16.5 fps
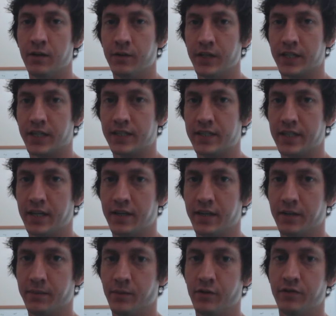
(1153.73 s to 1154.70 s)
We were
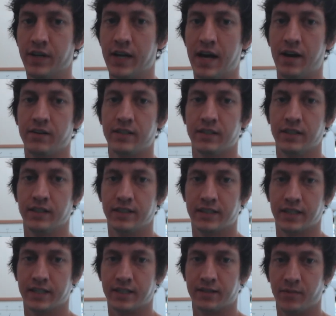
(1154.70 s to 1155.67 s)
considering moving out to
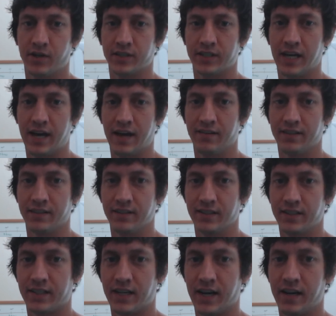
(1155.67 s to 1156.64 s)
these like small towns and
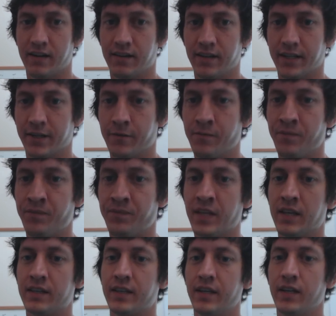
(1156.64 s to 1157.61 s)
just kind of like
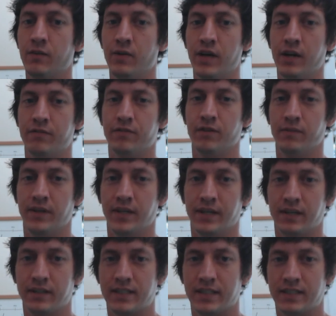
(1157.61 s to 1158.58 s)
getting away from
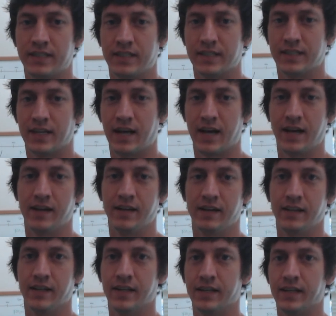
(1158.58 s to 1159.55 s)
like
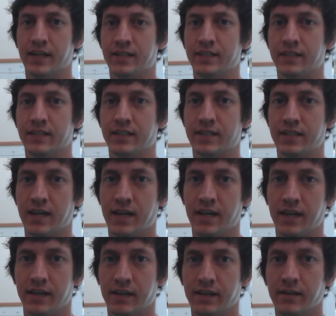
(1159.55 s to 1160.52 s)
society, I guess you could
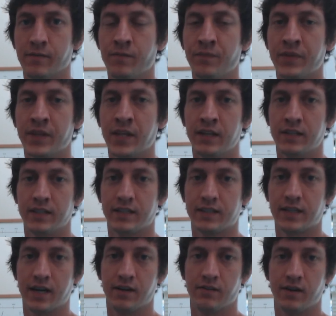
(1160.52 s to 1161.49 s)
say, and
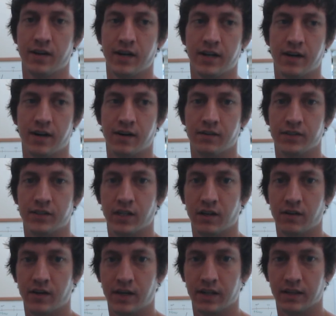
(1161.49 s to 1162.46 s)
just kind of running our own
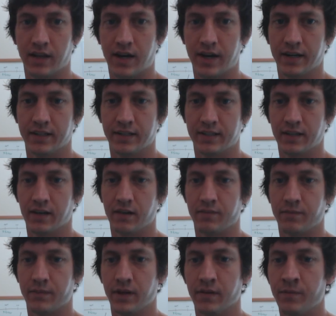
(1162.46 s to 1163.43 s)
show online and
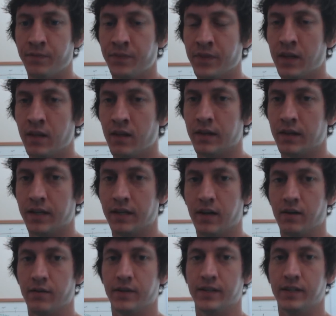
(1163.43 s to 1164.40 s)
stuff. But
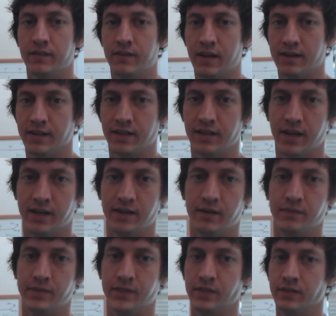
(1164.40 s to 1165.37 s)
we didn't end
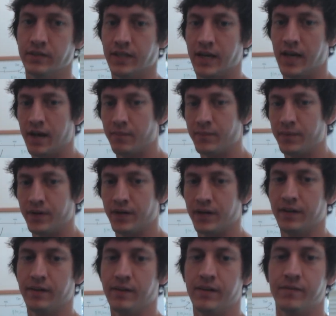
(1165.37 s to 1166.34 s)
up doing that,
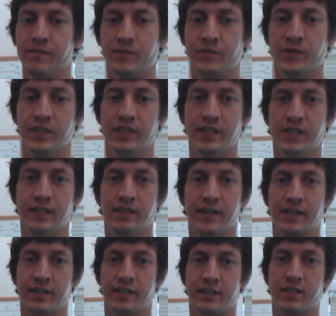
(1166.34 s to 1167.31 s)
but we did
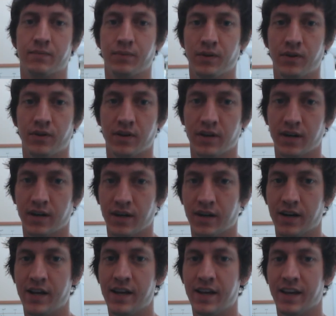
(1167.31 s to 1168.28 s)
like
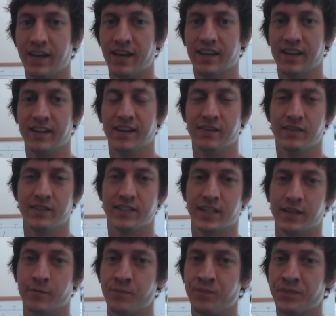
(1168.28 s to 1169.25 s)
explore, and it was
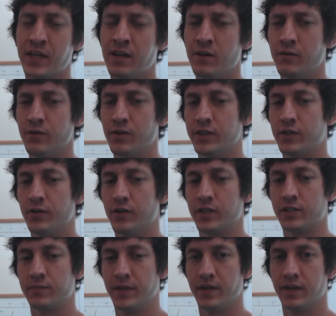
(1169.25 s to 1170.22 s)
like really cool
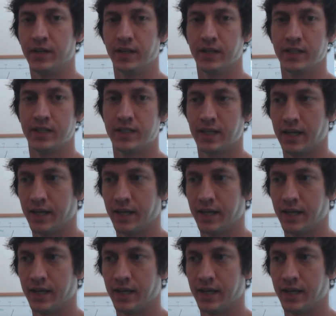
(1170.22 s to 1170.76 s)
experience.